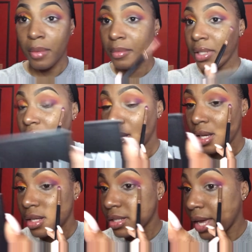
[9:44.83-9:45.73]

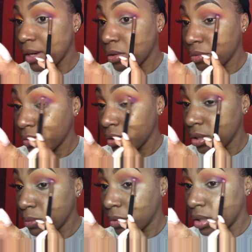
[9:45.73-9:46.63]
because I don't
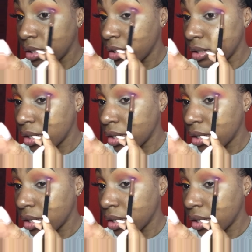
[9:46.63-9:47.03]
really want